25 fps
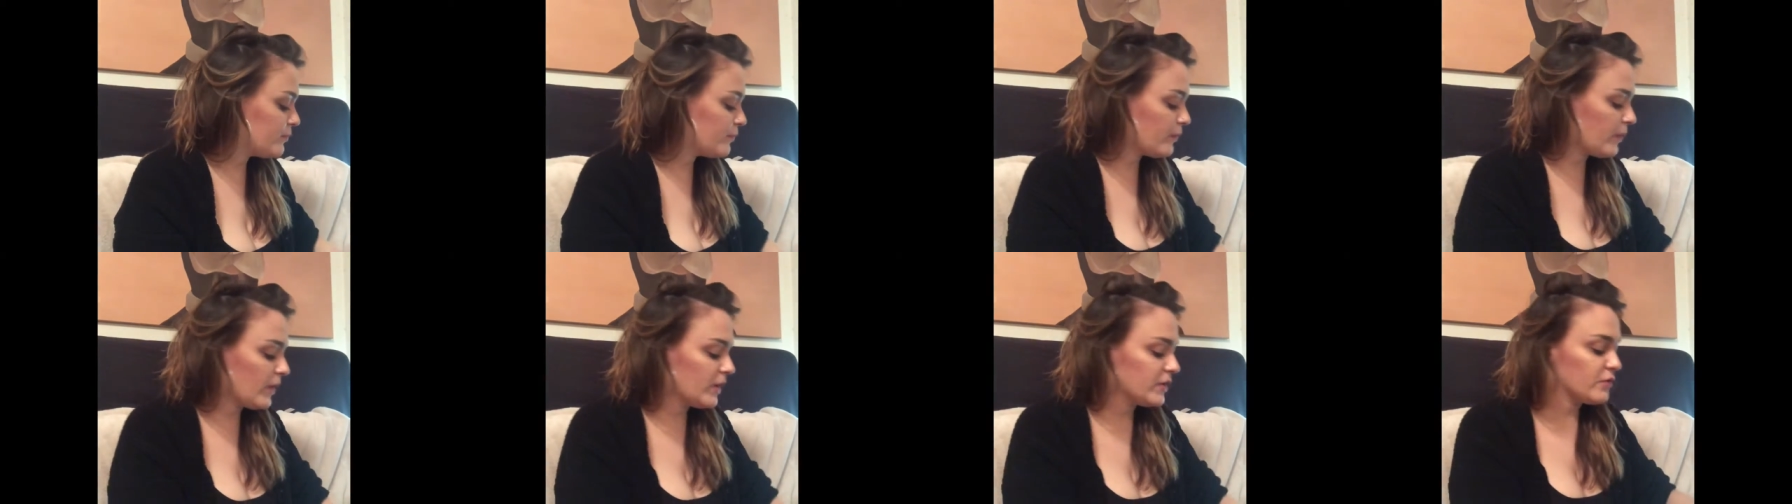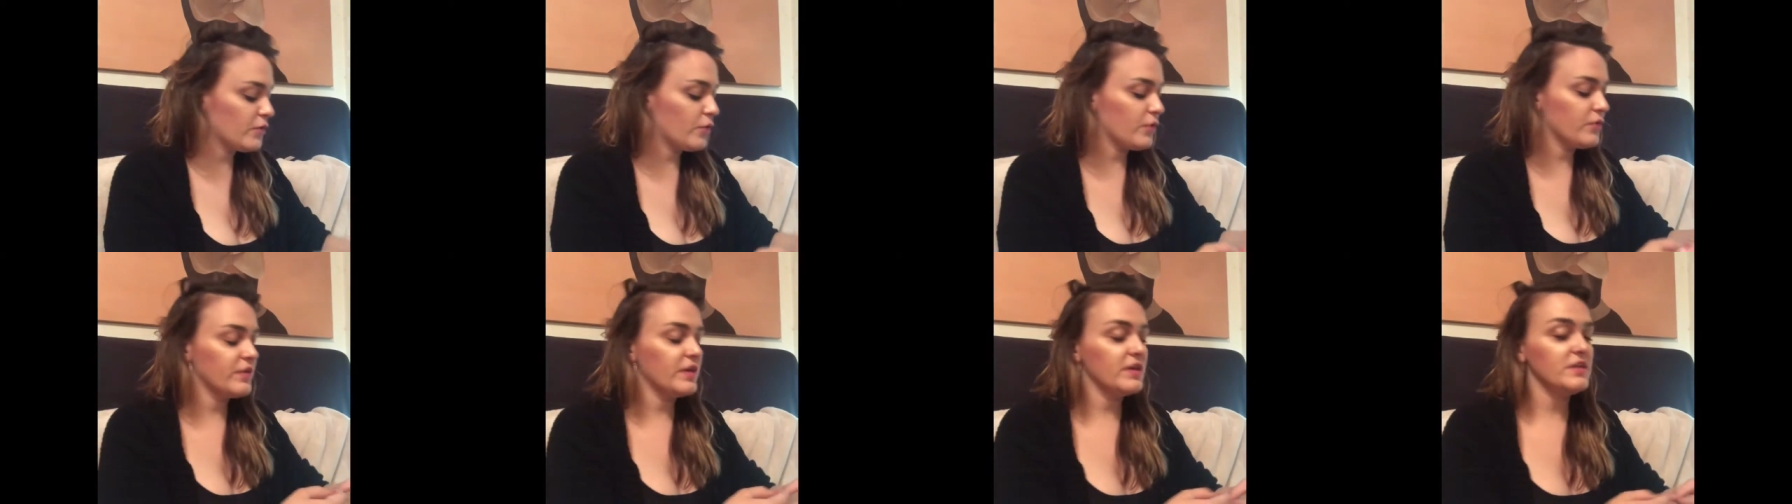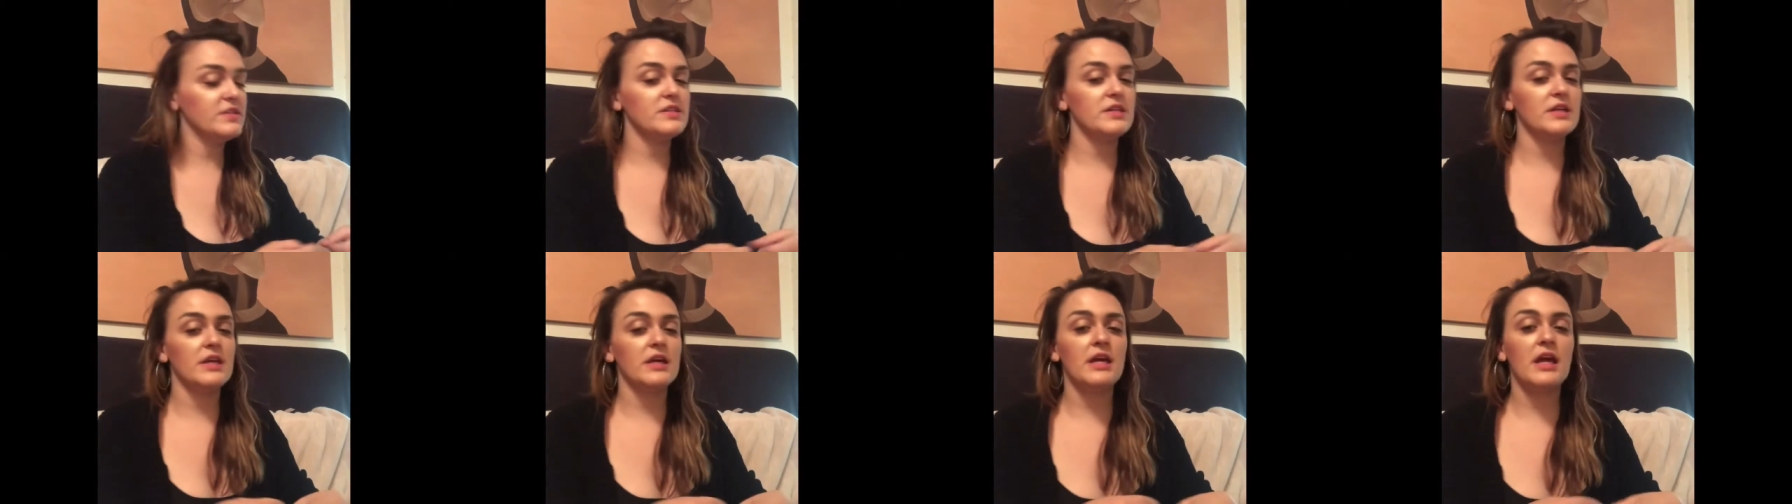bundle, they
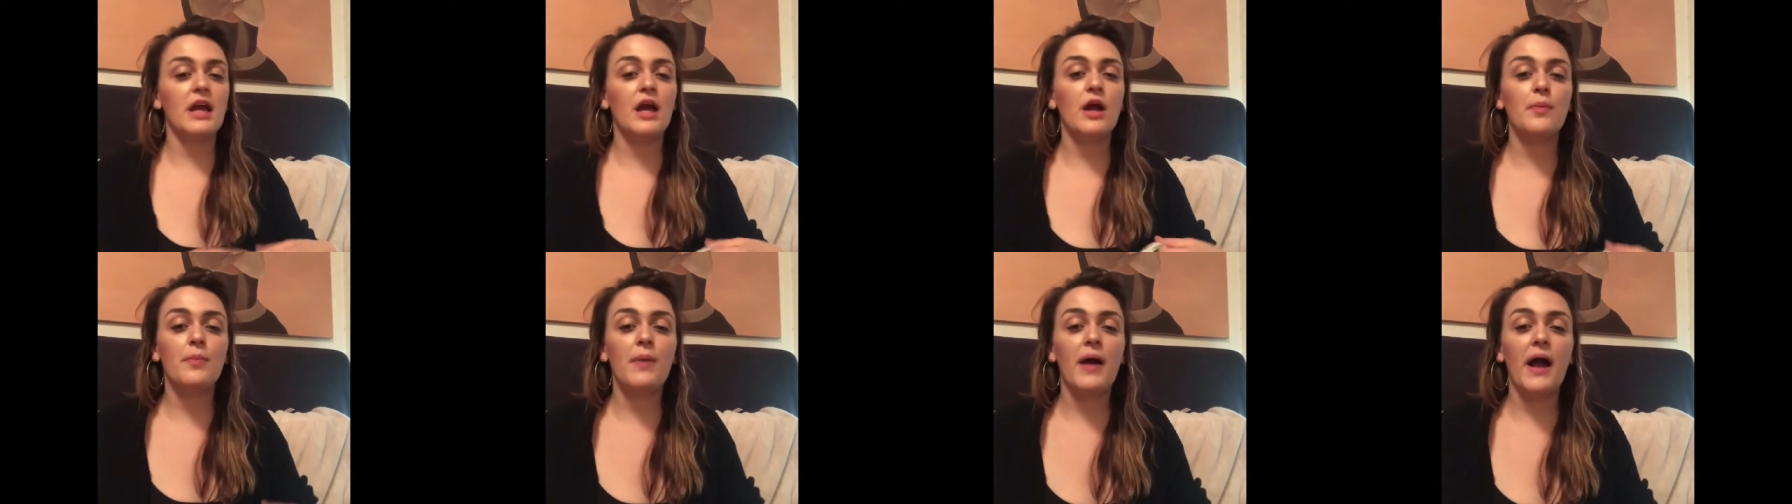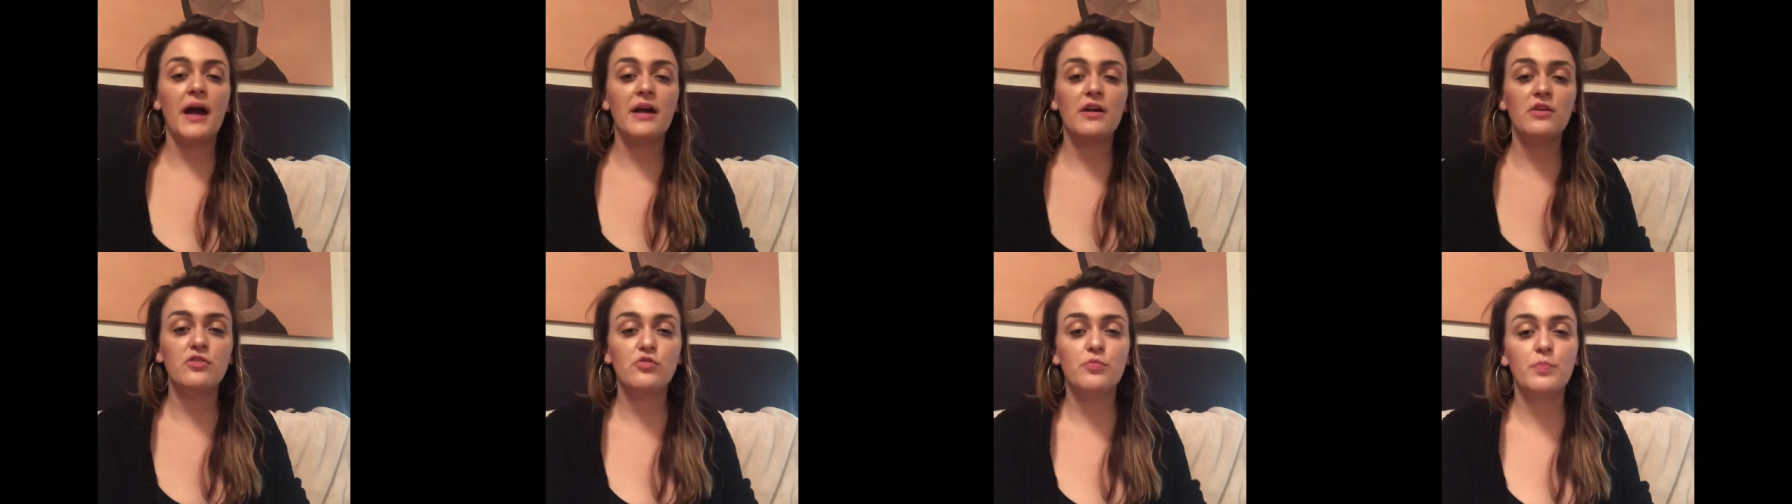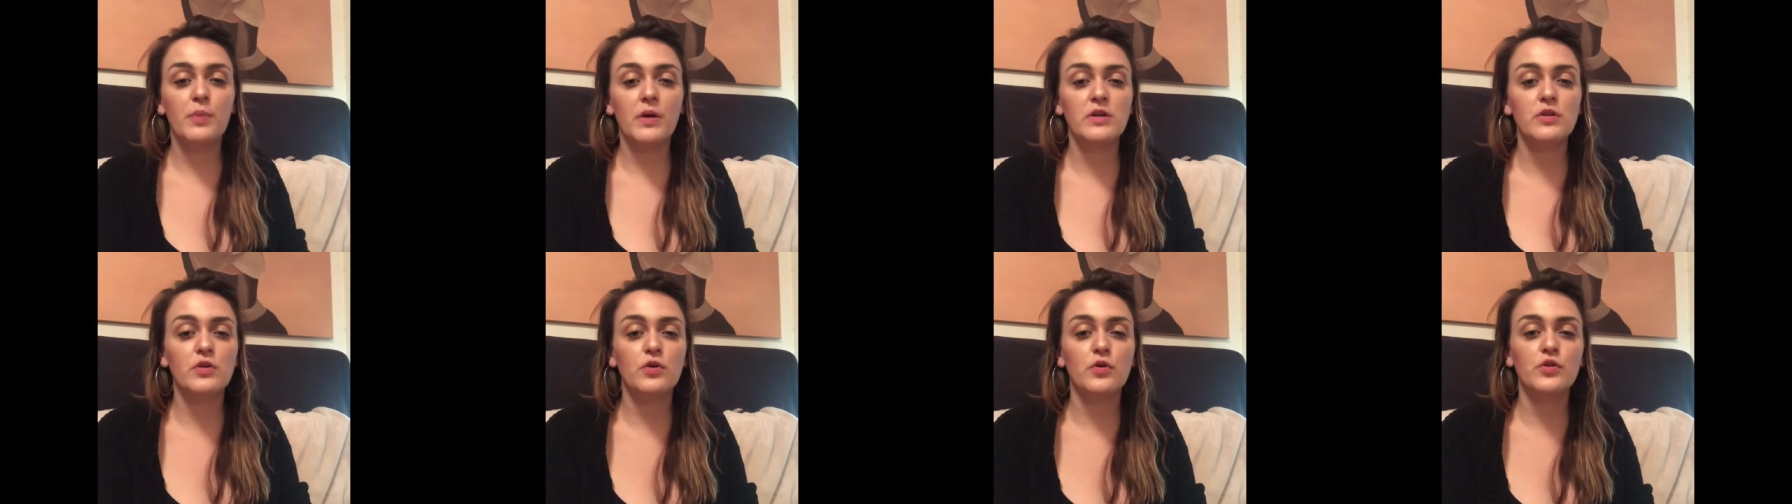did a care package
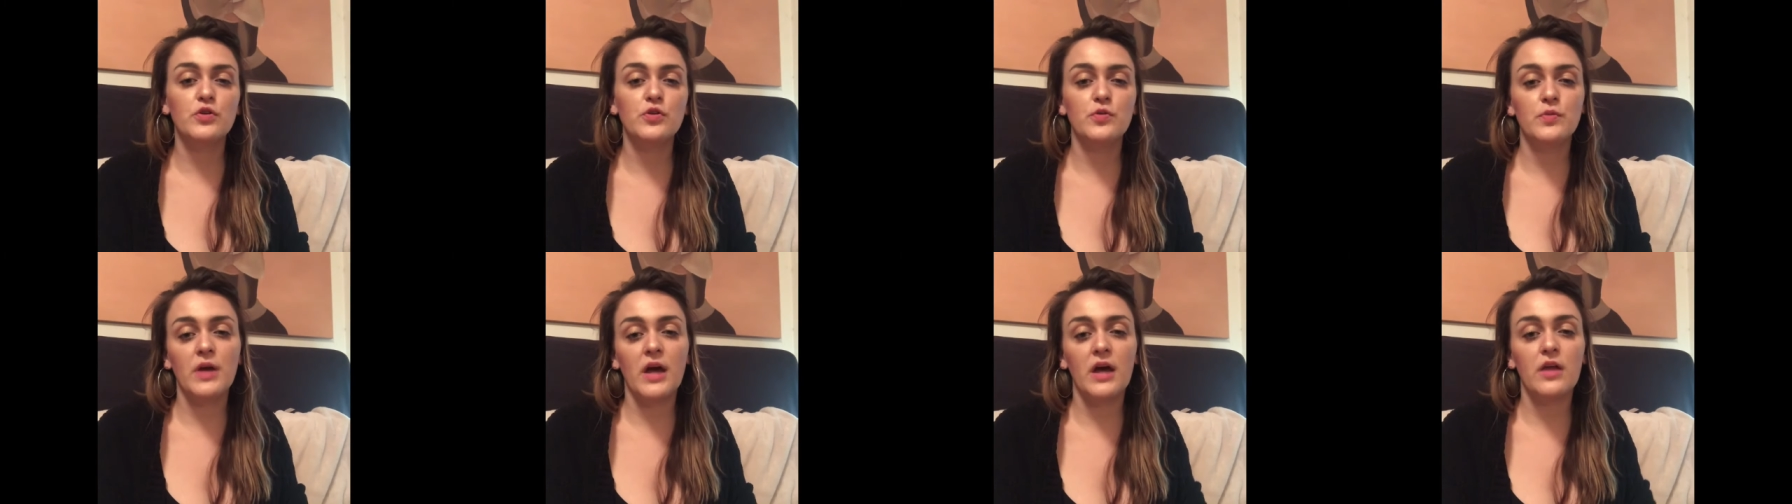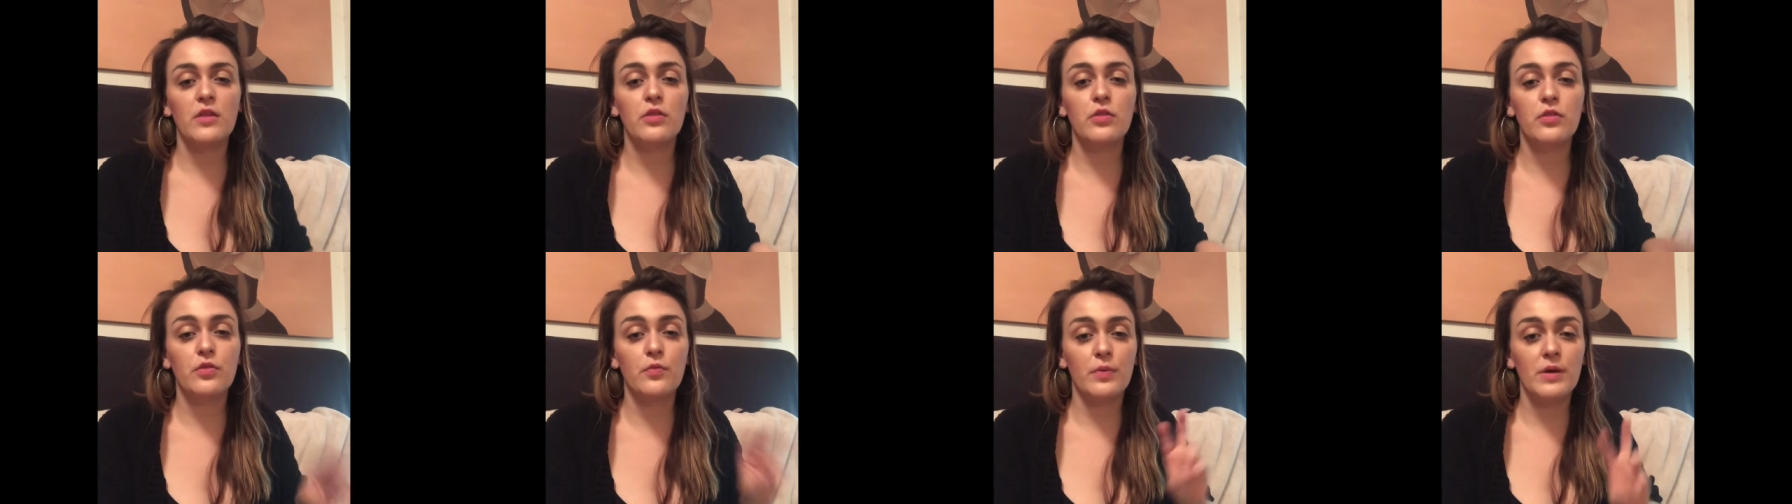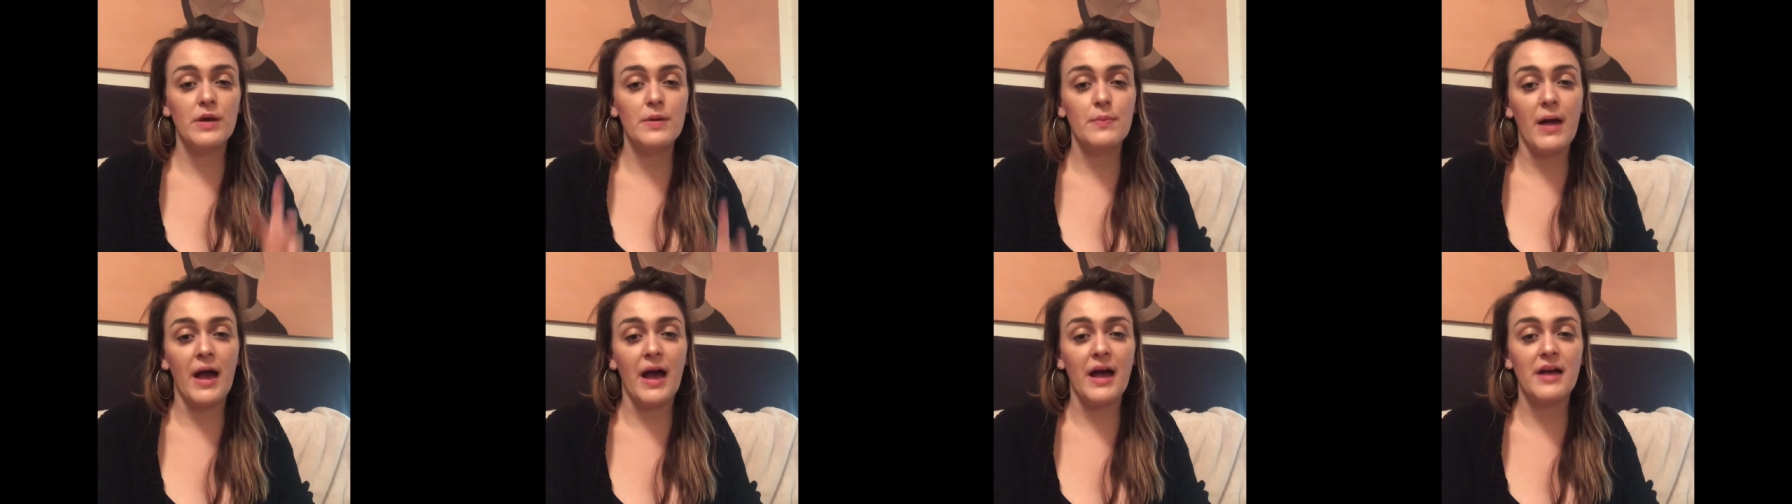bundle. You get three
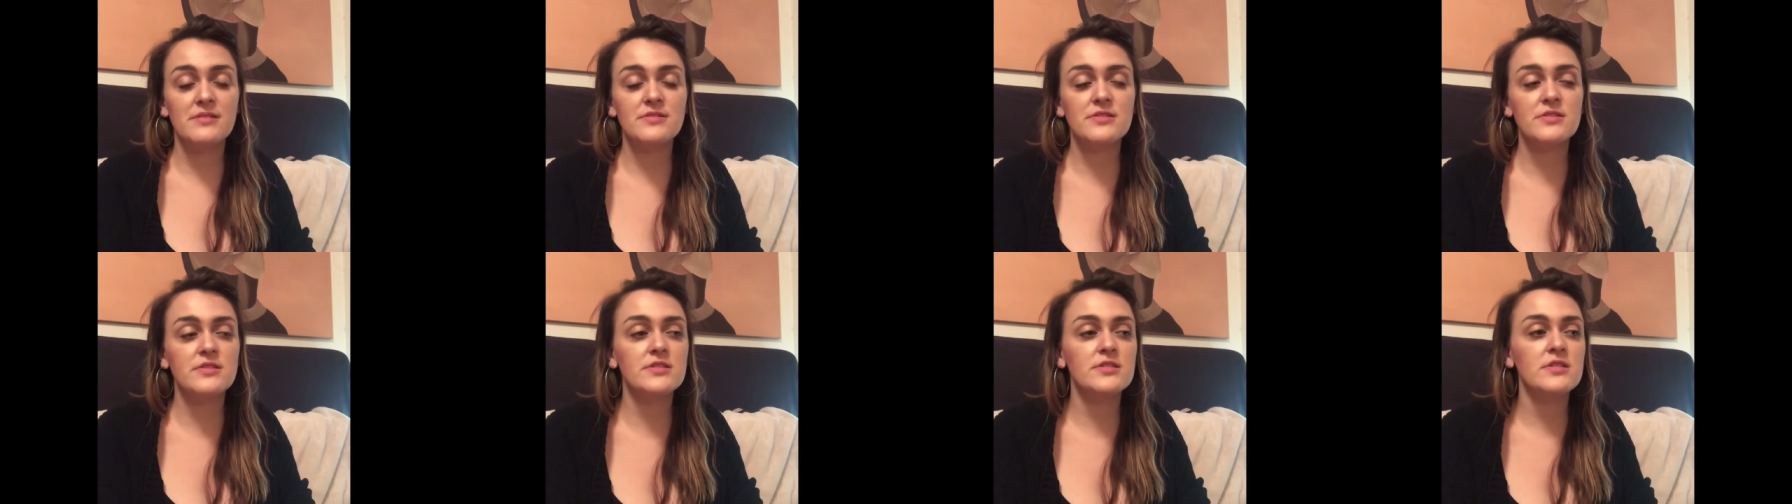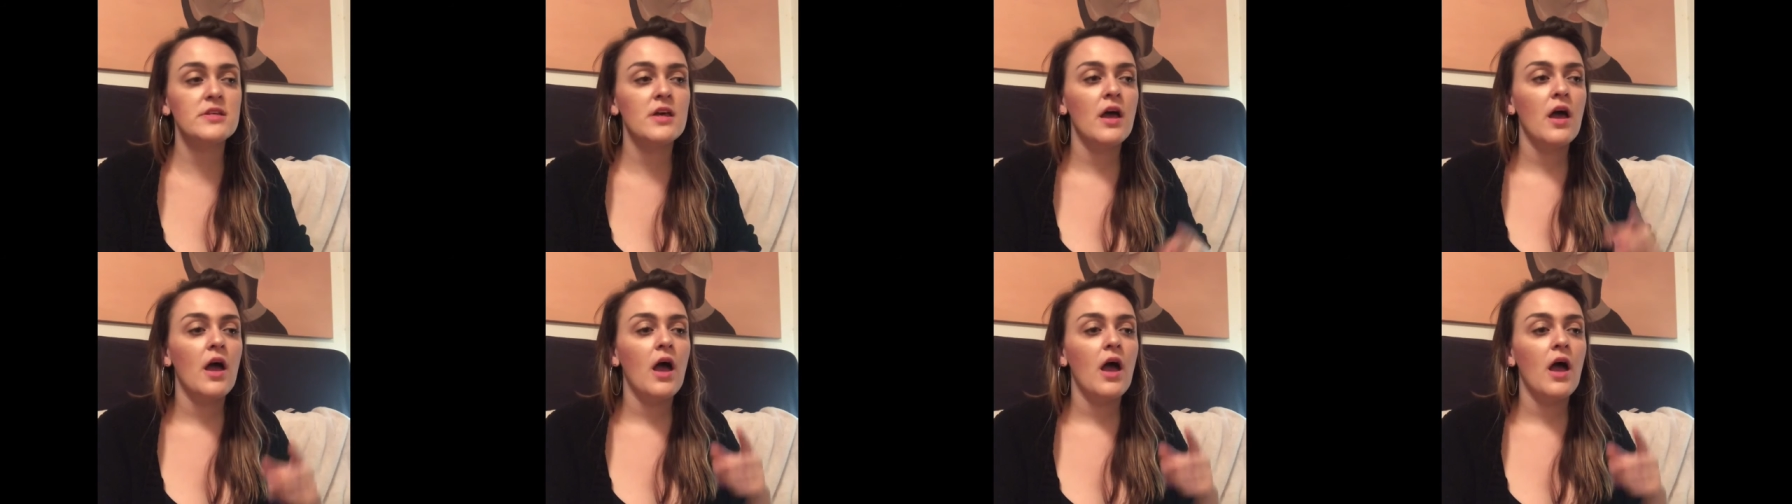masks.